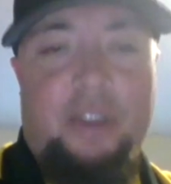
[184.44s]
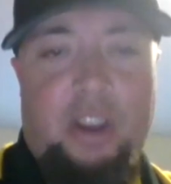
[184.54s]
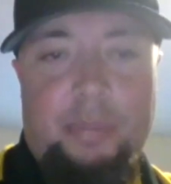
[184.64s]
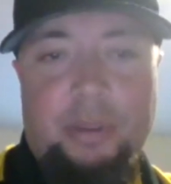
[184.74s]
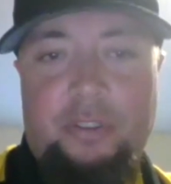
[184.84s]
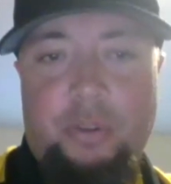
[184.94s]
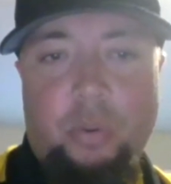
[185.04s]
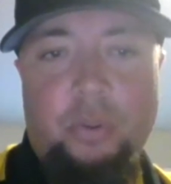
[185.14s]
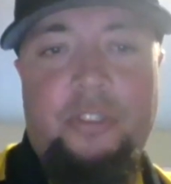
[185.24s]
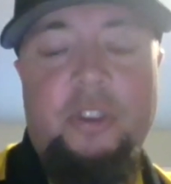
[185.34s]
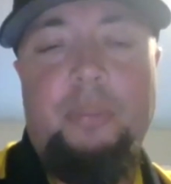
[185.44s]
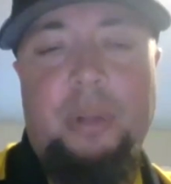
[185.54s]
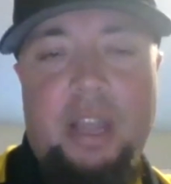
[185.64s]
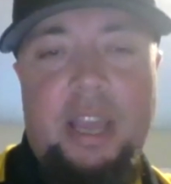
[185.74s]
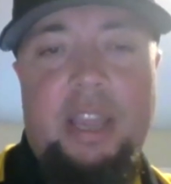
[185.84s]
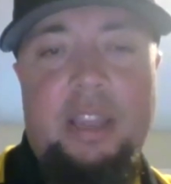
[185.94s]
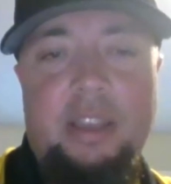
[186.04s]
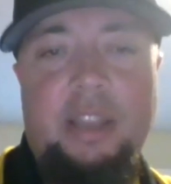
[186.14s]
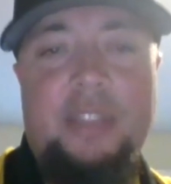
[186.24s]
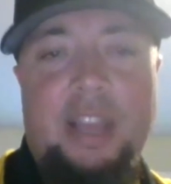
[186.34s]
have a couple of tools that'll play
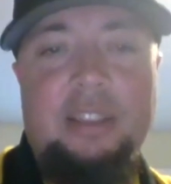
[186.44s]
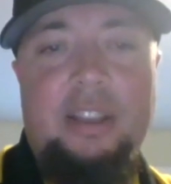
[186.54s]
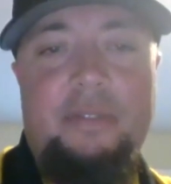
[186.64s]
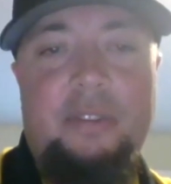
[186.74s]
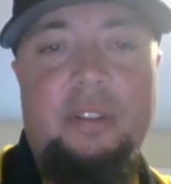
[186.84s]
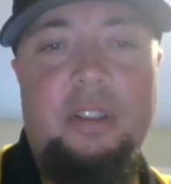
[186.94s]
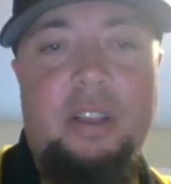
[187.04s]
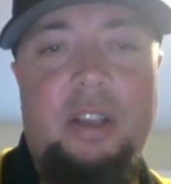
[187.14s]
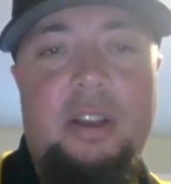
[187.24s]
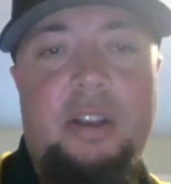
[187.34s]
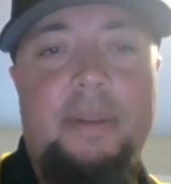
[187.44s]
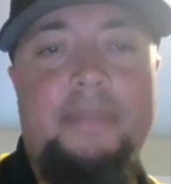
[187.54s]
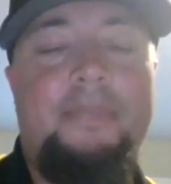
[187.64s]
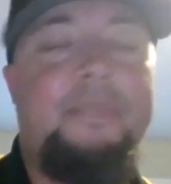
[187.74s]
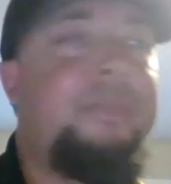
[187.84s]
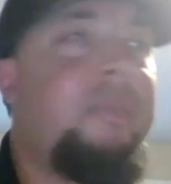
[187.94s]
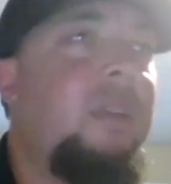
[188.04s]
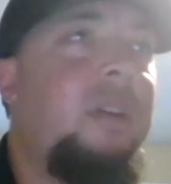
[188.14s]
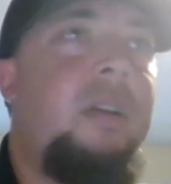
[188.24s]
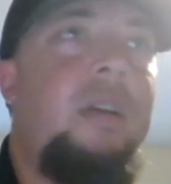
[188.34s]
at that level. You
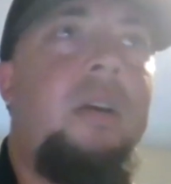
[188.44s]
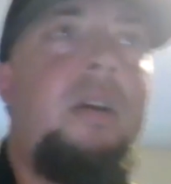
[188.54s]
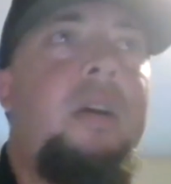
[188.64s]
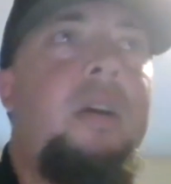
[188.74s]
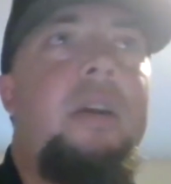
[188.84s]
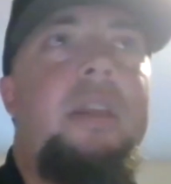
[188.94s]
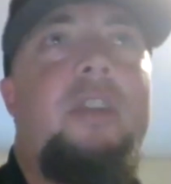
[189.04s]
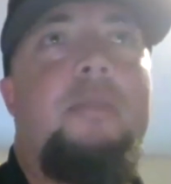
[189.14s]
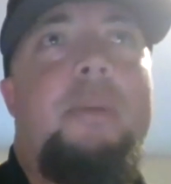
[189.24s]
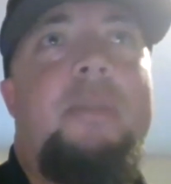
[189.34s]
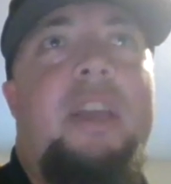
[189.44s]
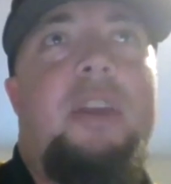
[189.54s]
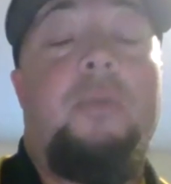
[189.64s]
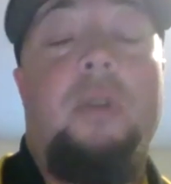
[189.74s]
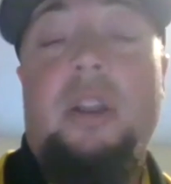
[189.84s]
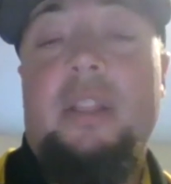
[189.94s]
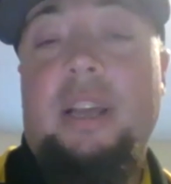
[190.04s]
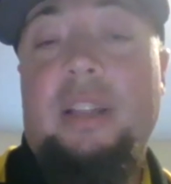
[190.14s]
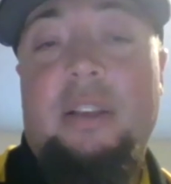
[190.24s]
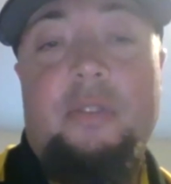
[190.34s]
know, maybe they can run at
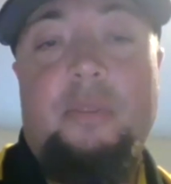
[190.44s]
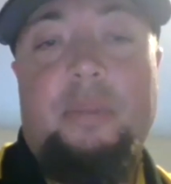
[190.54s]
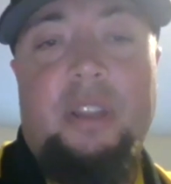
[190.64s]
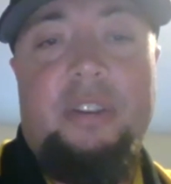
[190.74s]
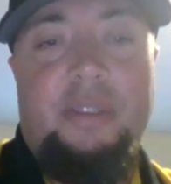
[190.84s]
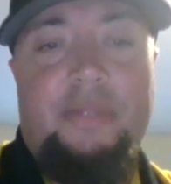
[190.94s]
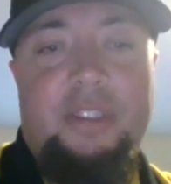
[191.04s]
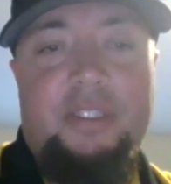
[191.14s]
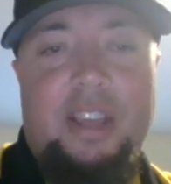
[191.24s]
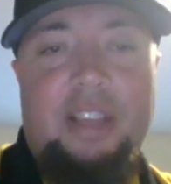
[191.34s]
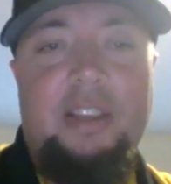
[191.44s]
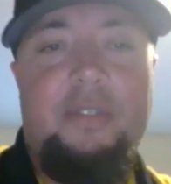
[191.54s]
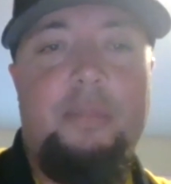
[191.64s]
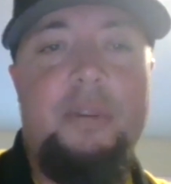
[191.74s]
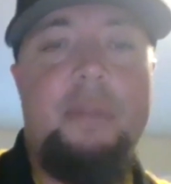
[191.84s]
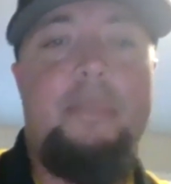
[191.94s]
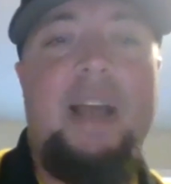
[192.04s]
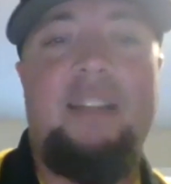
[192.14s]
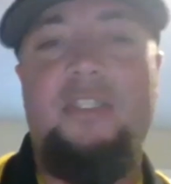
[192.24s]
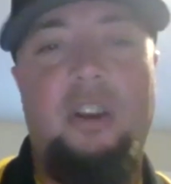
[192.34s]
that level, play defense at that level, but the
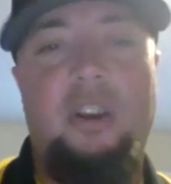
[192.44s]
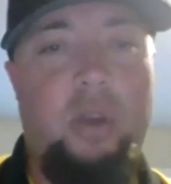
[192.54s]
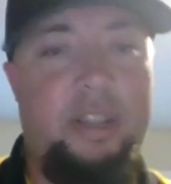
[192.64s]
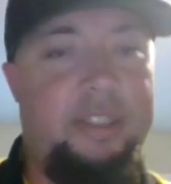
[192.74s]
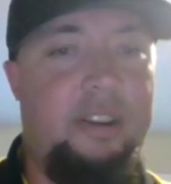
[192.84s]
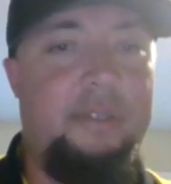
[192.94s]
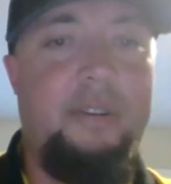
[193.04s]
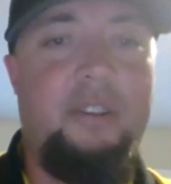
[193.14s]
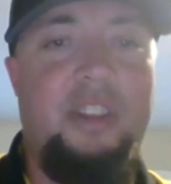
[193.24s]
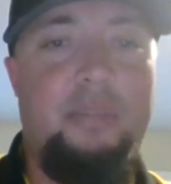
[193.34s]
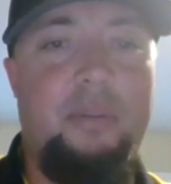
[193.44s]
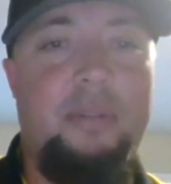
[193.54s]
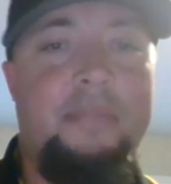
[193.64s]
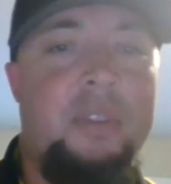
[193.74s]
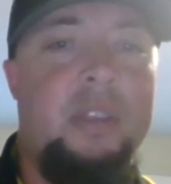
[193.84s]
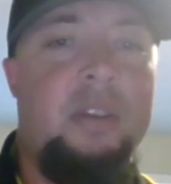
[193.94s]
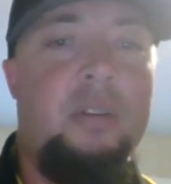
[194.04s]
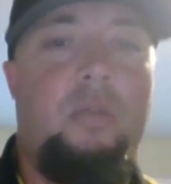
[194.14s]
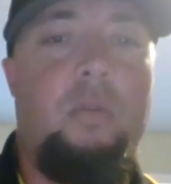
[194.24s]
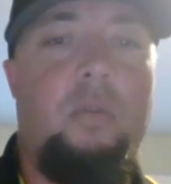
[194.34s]
bat's not quite there, for example.
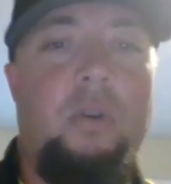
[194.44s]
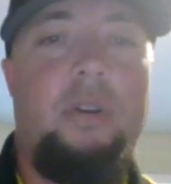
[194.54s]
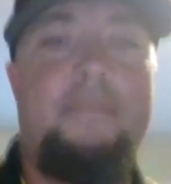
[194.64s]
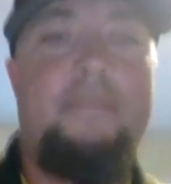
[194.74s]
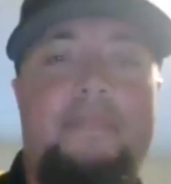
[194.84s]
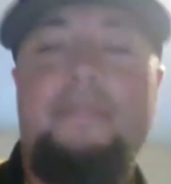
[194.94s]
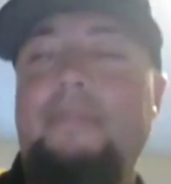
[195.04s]
Or,